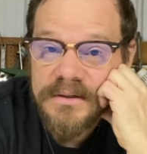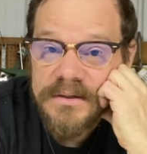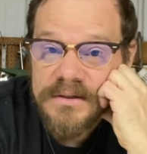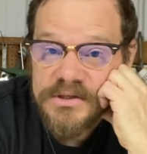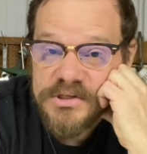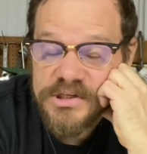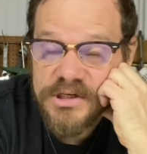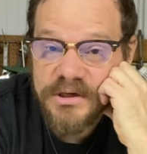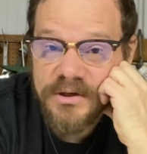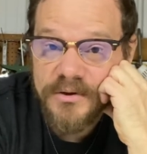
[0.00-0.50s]

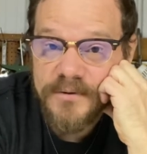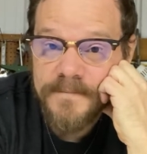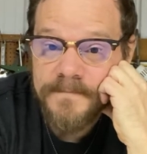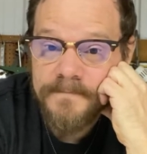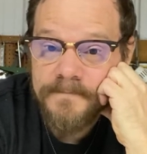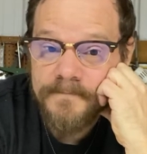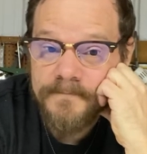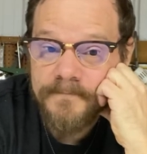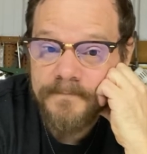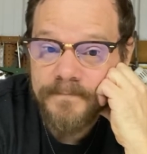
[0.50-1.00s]
So,
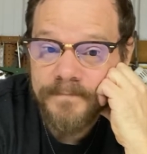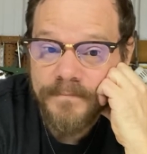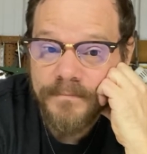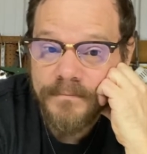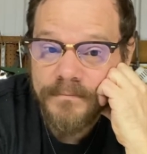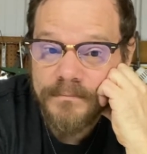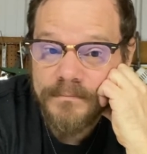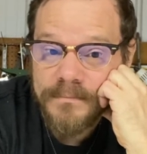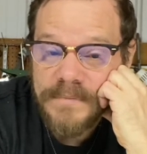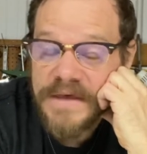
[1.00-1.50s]

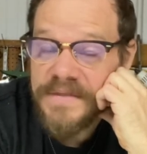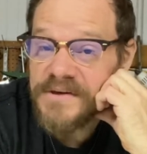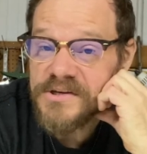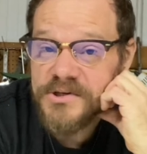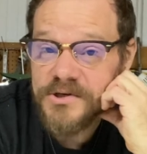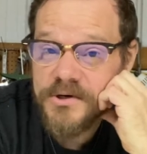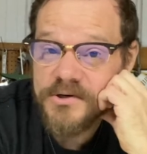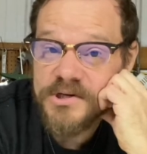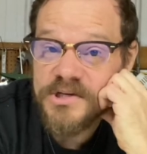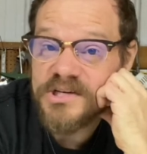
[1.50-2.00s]
and this
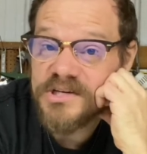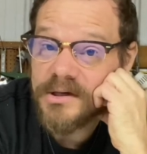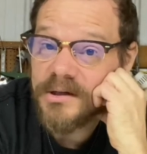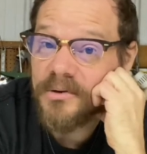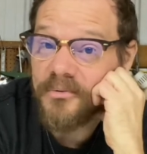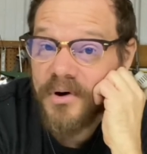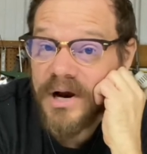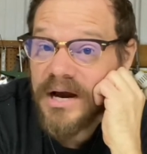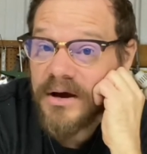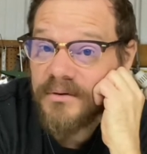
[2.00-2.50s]
church is still
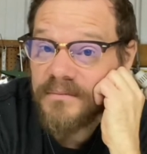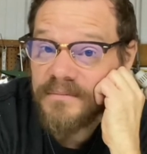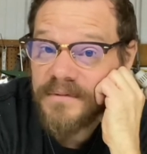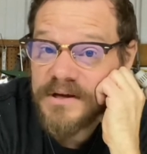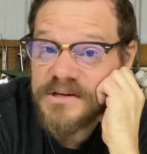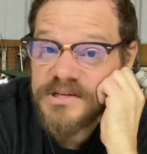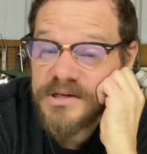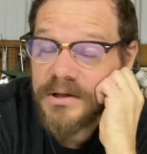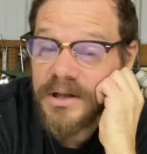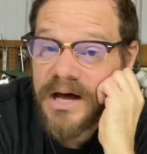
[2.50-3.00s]
around. They
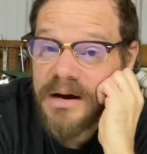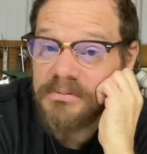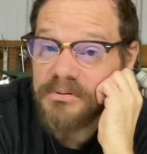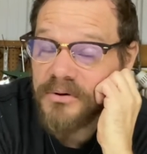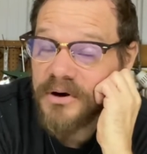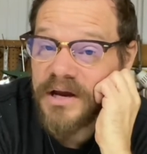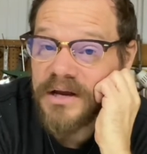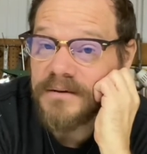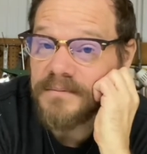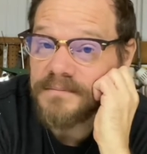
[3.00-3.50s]
still
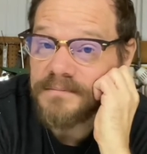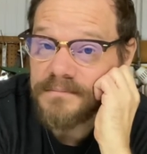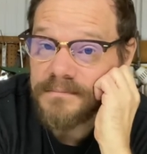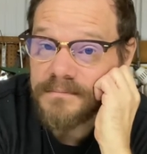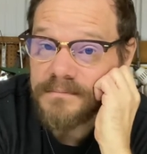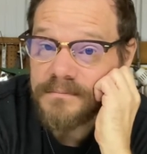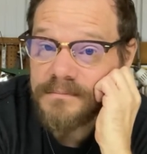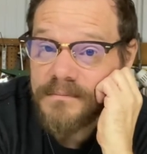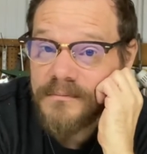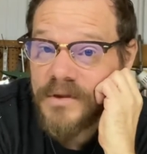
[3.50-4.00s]
operate.
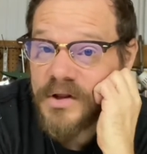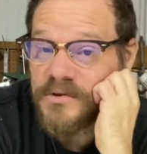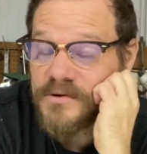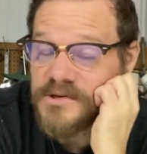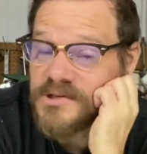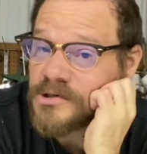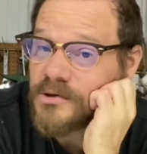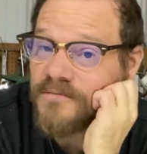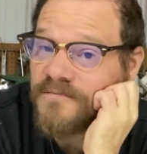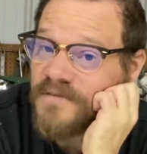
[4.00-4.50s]
They're
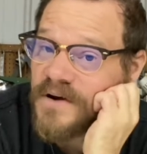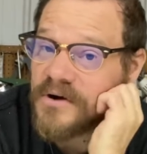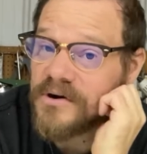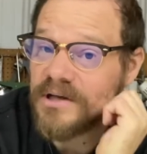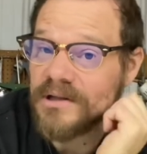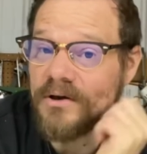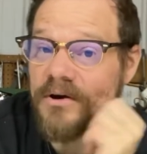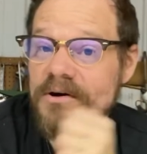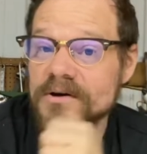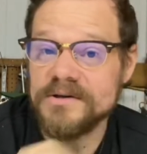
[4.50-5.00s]
still very
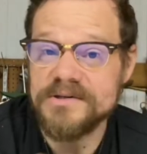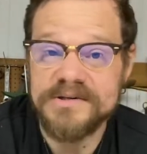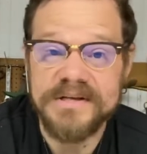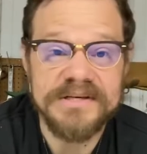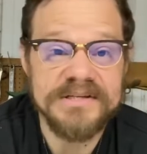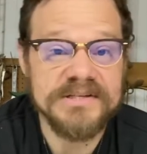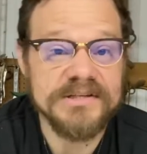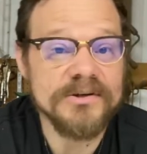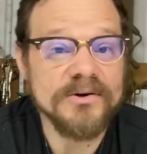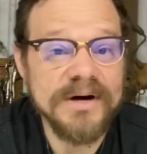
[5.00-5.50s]
large. They
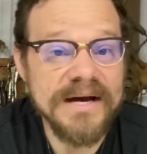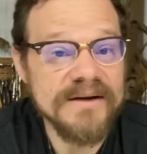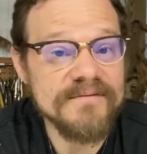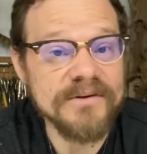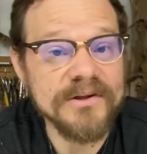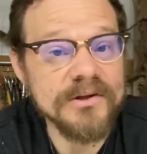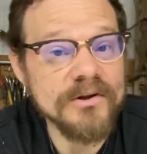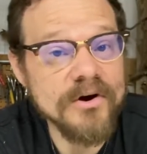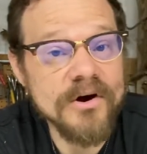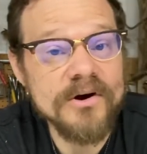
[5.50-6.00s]
still have a
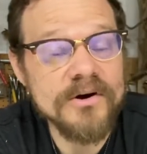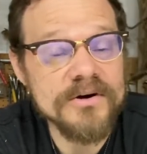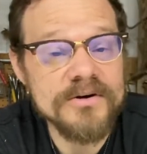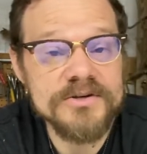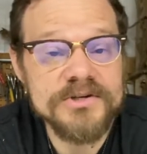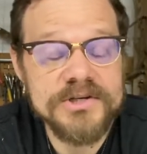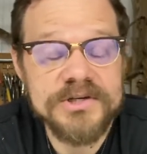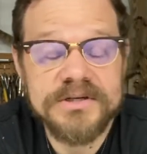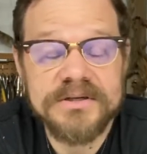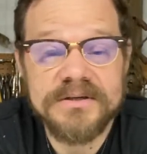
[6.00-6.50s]

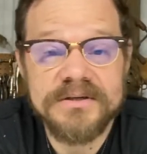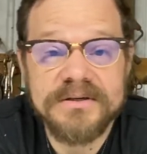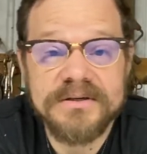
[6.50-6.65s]
large